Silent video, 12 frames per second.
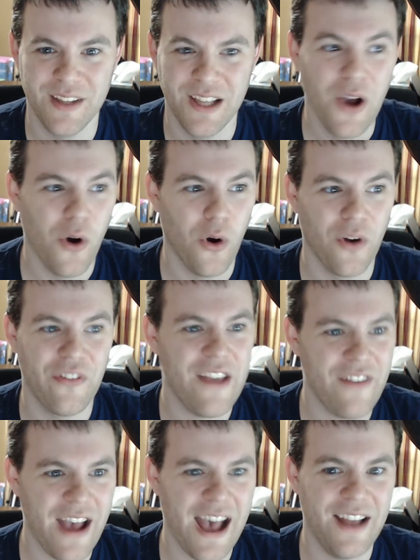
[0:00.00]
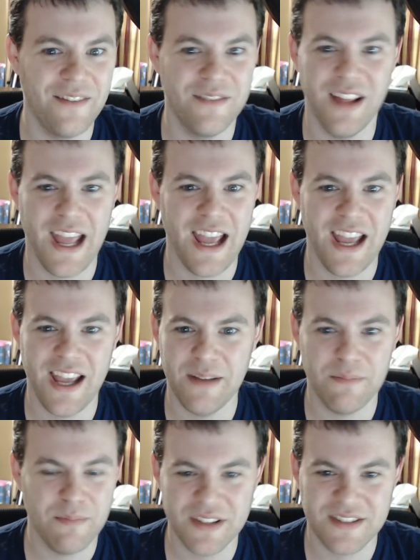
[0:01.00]
Or they've had
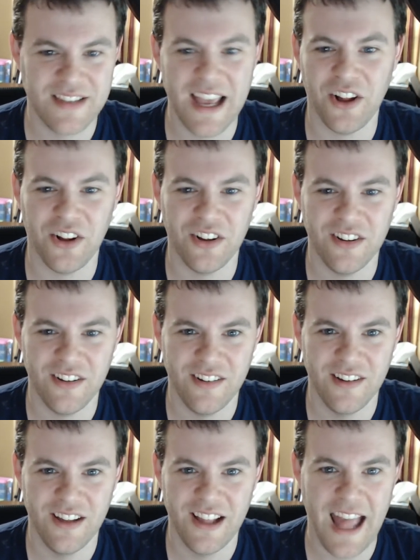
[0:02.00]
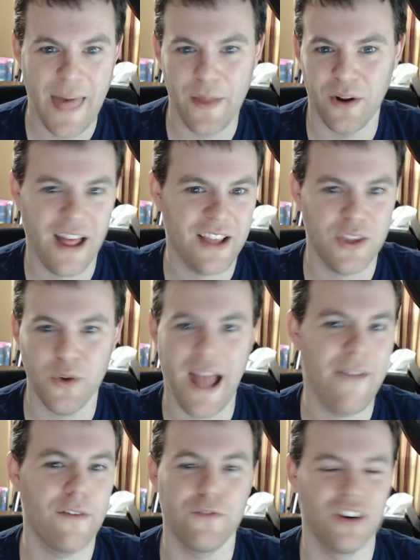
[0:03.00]
a sale and they're like, you can
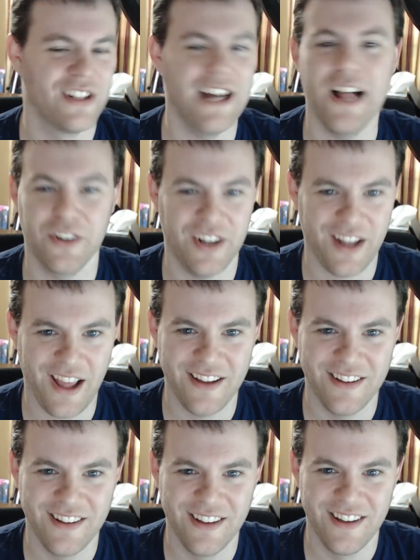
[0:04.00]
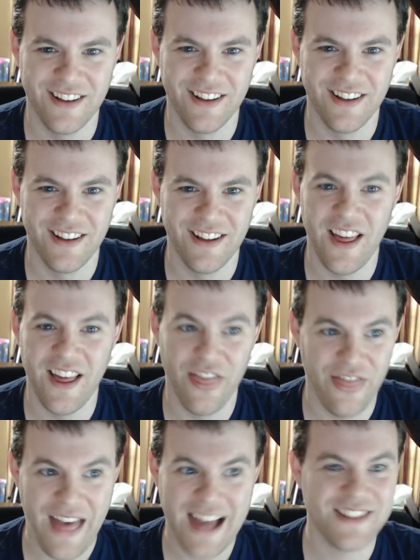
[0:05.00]
have it for $1 today.
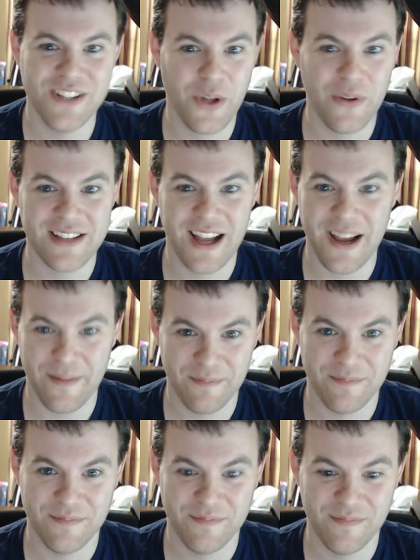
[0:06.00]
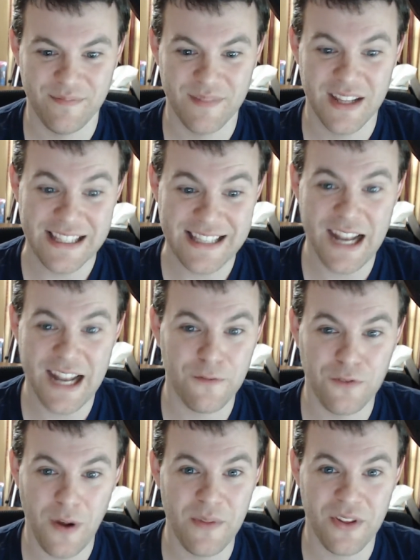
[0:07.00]
That is the only time. Get it
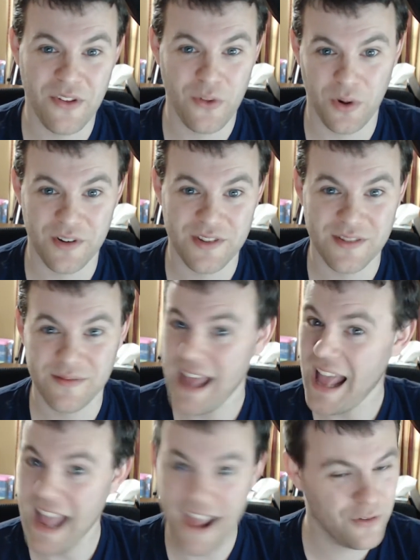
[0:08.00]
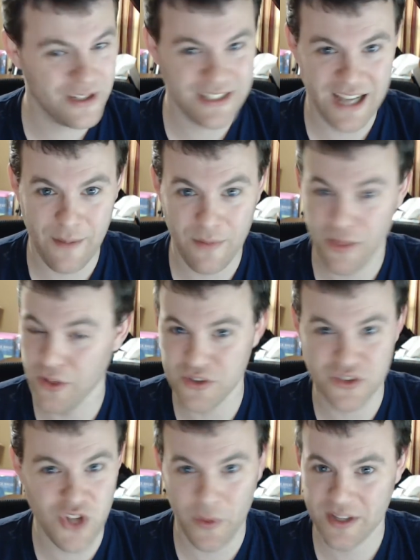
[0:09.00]
from the source every time. There's
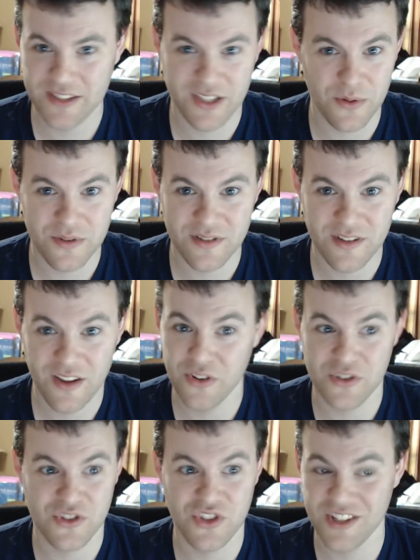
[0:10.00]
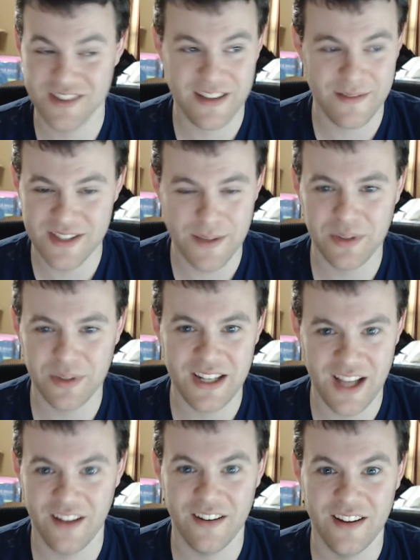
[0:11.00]
no excuse. There's just simply
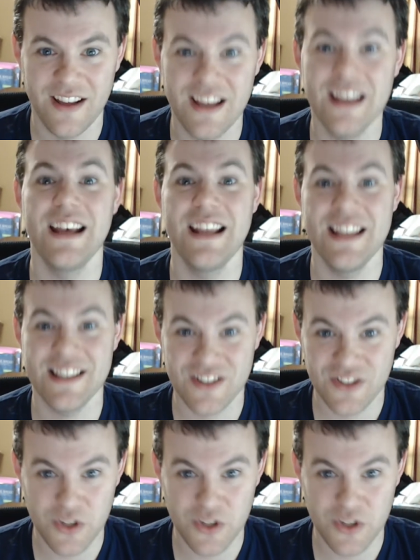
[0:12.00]
none. It's